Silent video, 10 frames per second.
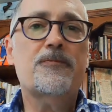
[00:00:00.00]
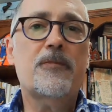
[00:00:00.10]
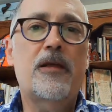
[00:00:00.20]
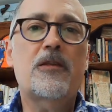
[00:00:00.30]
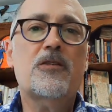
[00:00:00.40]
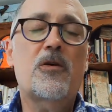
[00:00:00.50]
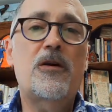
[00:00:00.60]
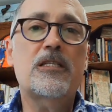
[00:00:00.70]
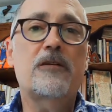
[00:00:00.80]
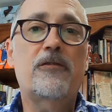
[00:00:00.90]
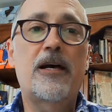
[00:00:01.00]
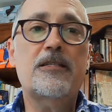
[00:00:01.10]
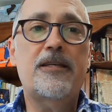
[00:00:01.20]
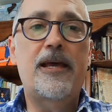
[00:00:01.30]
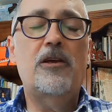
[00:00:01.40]
and the stories of
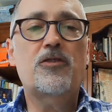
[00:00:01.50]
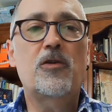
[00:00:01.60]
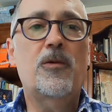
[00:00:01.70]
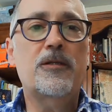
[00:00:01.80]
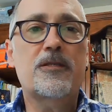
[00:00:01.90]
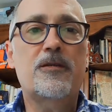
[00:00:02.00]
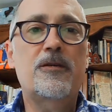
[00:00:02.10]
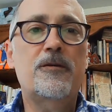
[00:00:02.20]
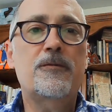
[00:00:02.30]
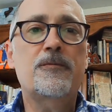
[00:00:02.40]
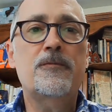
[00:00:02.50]
less ancient ones too.